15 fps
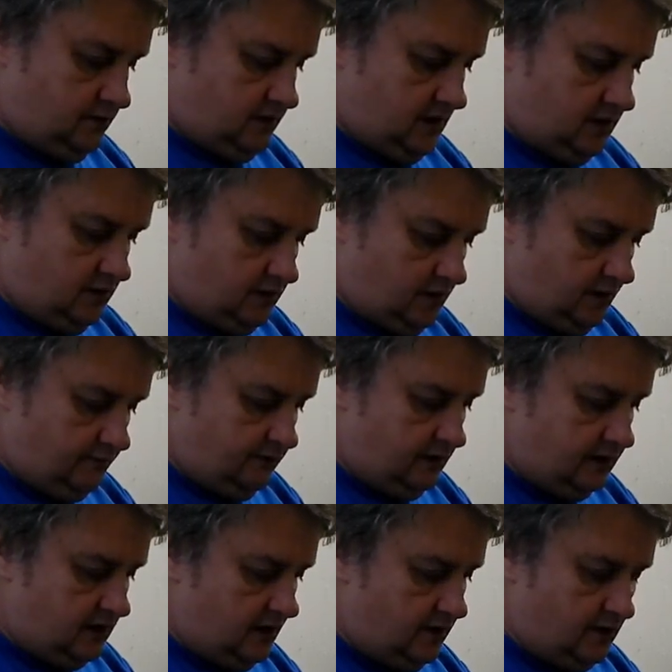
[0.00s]
So I
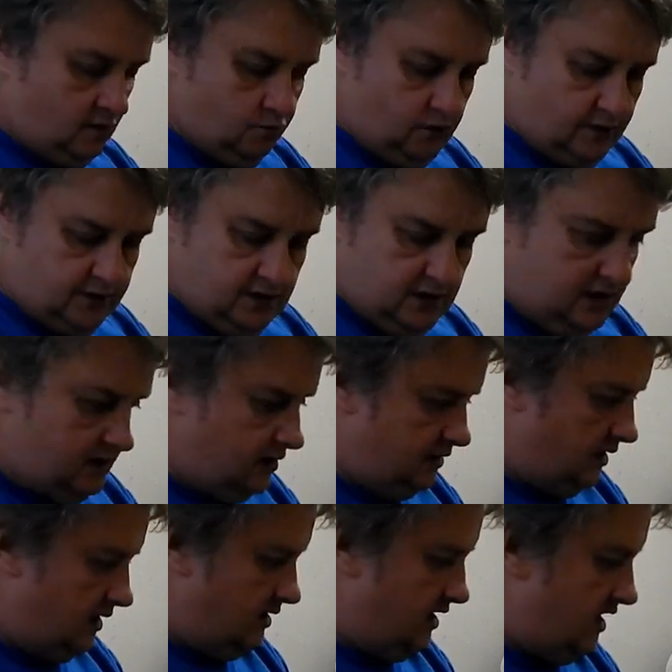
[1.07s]
really don't know what year
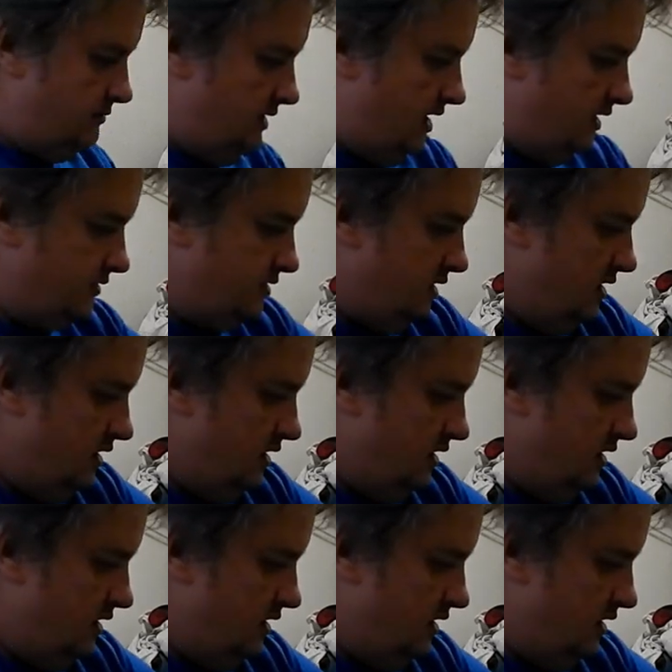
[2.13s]
that came out.